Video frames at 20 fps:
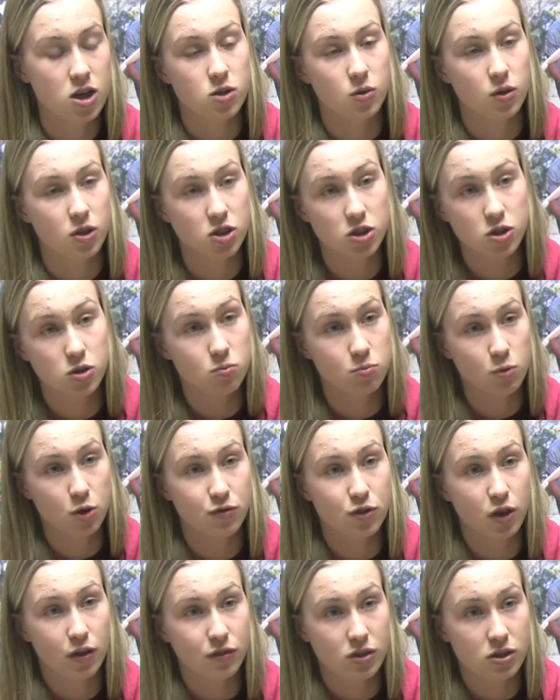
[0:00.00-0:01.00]
So I
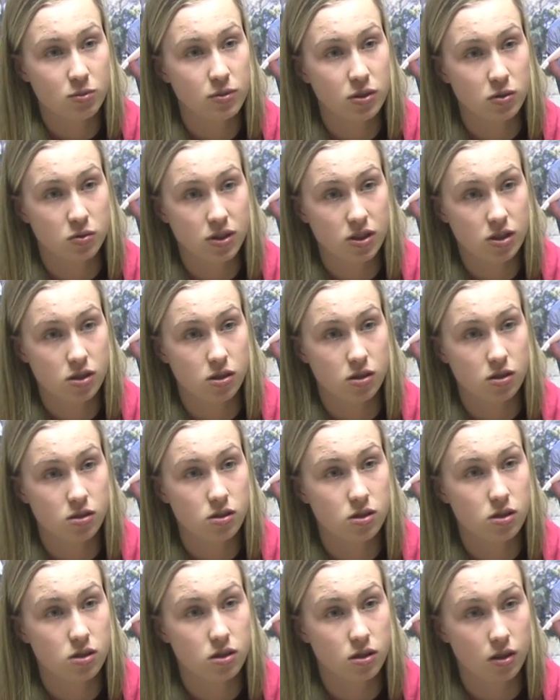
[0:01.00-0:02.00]
moved over to middle
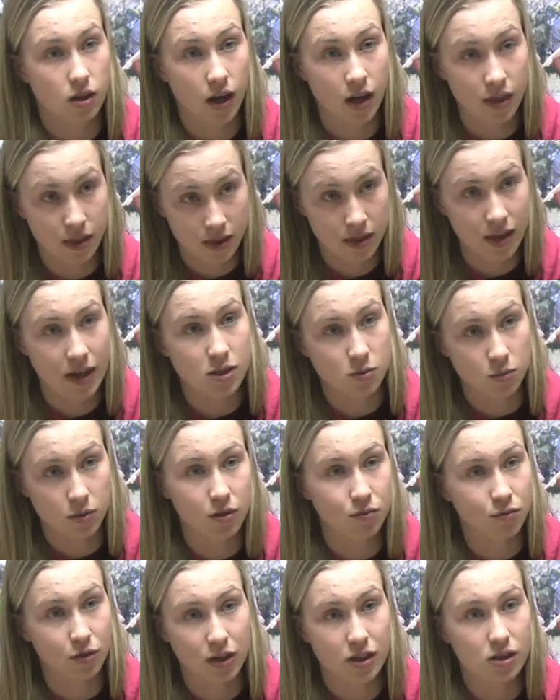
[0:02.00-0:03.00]
distance, and then that's when
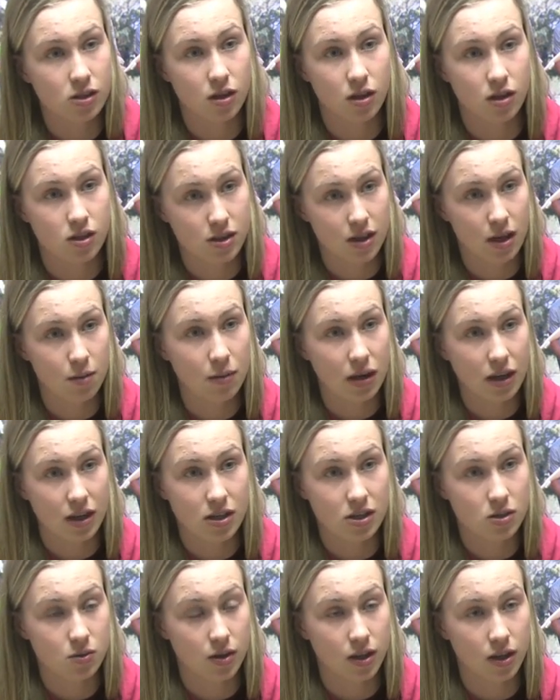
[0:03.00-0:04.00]
I really started to get back
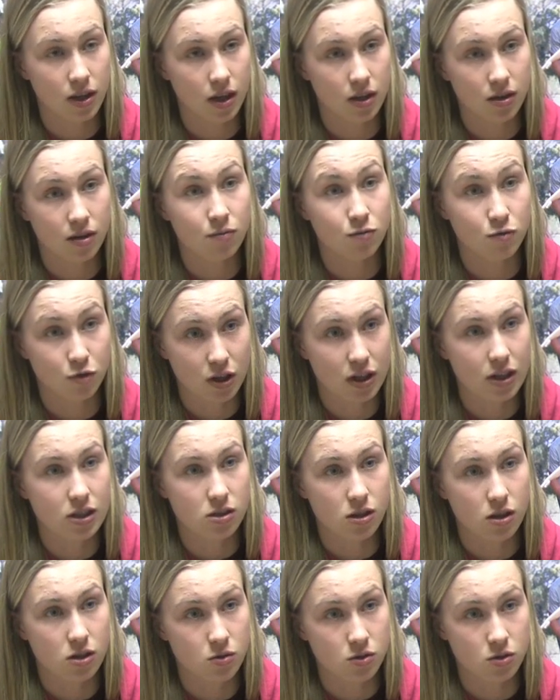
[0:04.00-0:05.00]
into it again and really
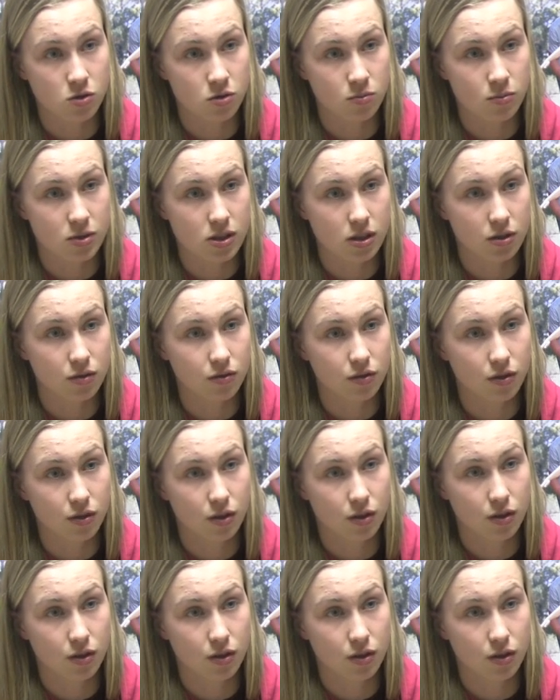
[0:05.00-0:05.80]
started to enjoy myself.